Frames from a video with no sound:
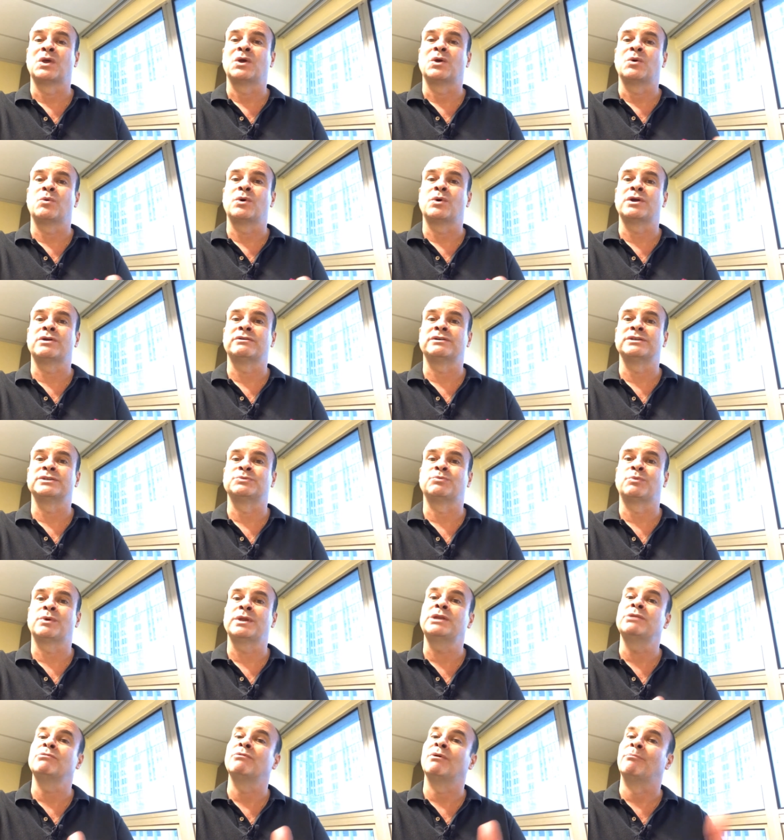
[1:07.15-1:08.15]
Whereas
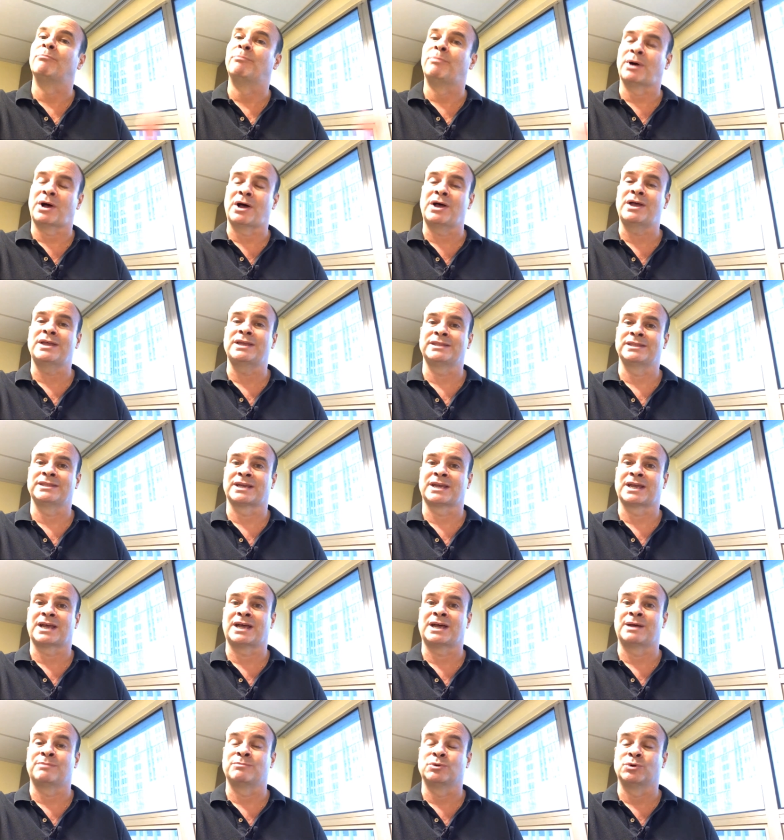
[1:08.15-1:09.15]
when you were buying the
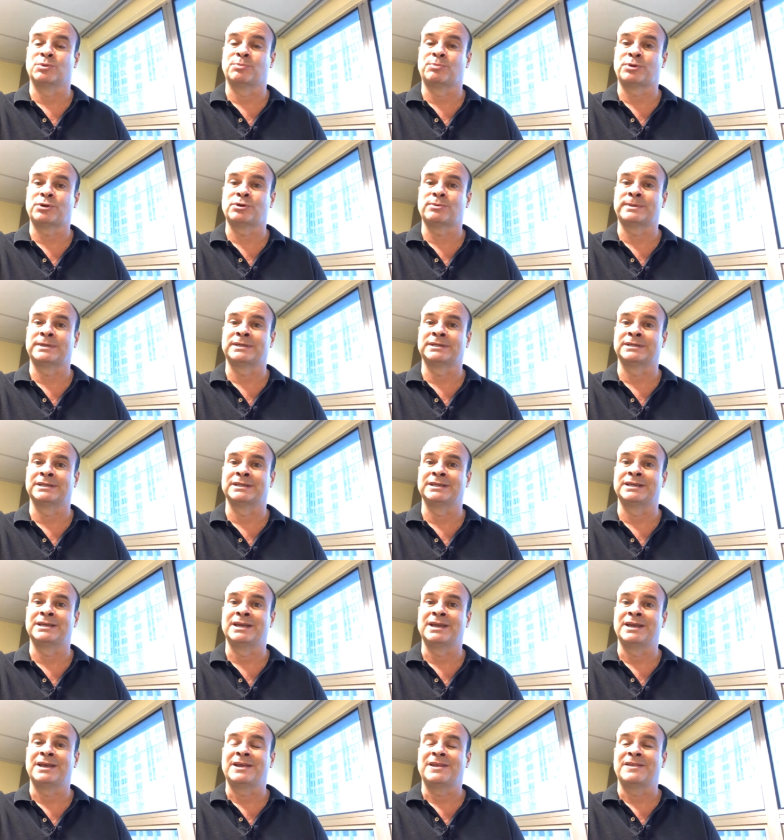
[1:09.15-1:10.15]
car more
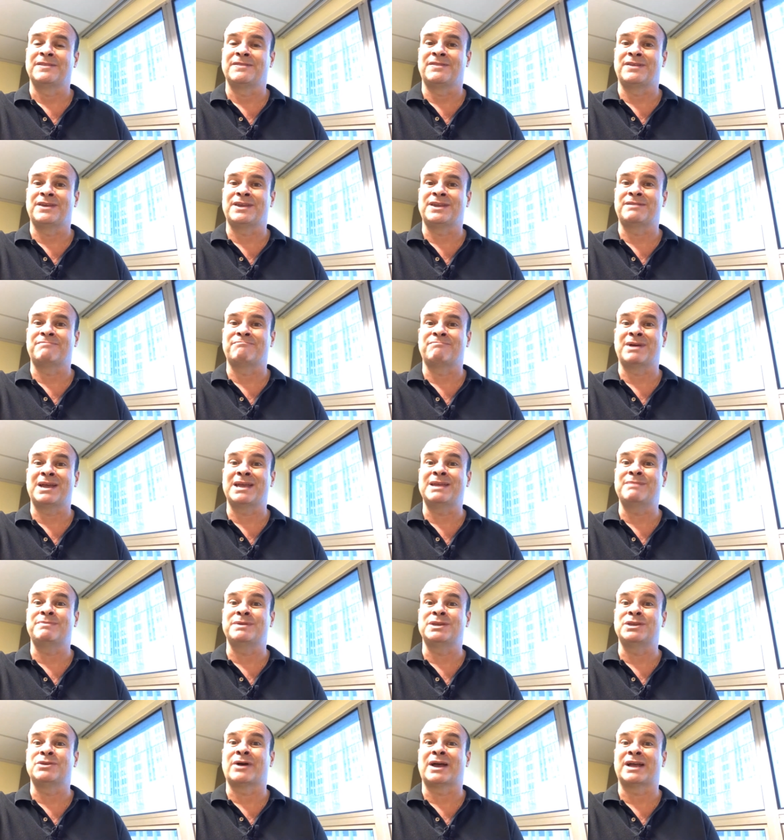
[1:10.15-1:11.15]
permanently, then
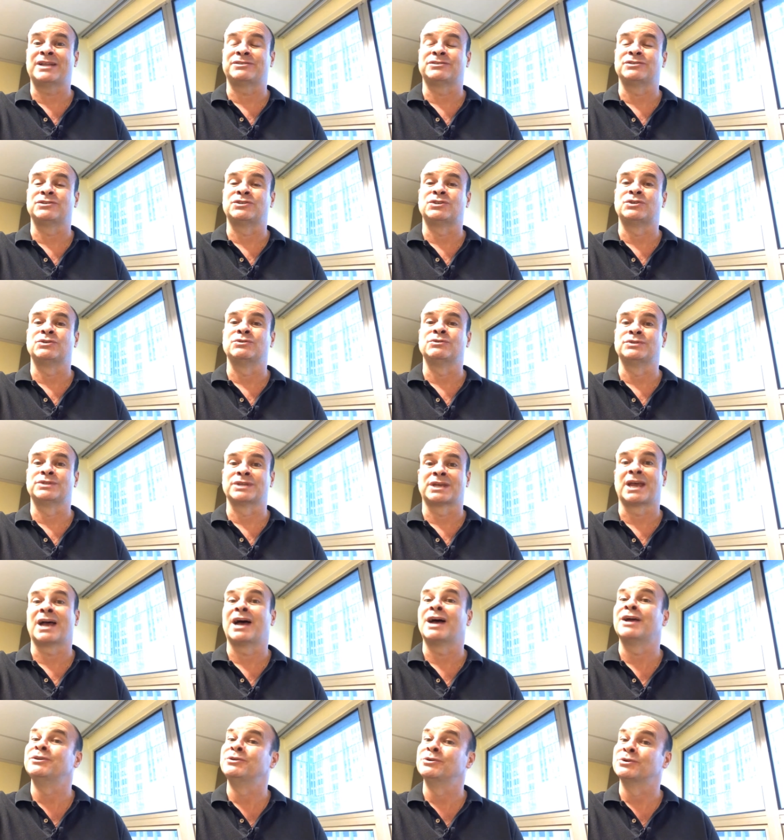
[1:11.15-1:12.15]
maybe you had to choose the
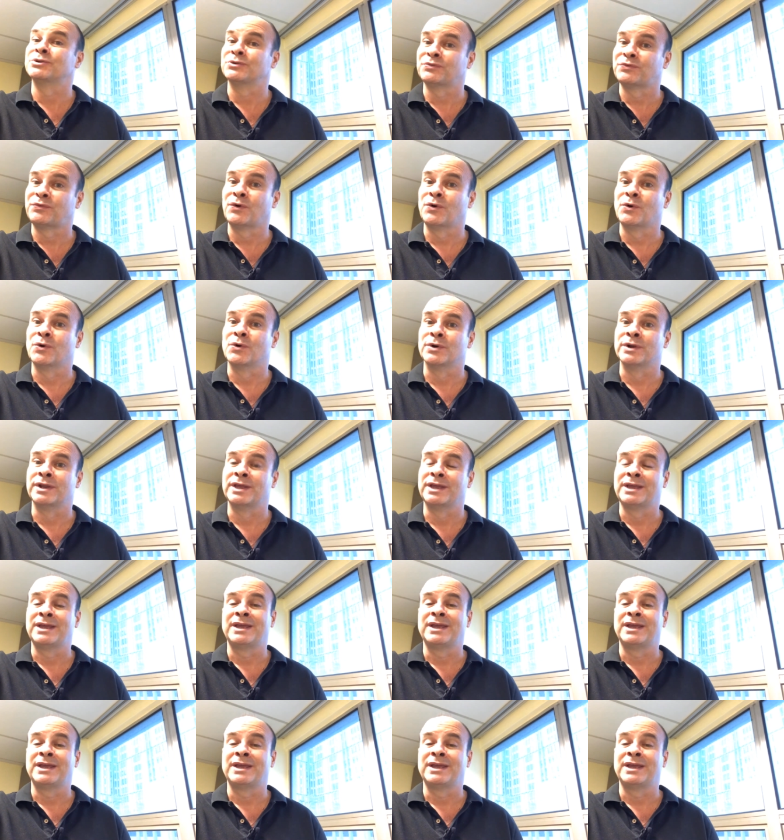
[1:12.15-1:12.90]
car you could afford.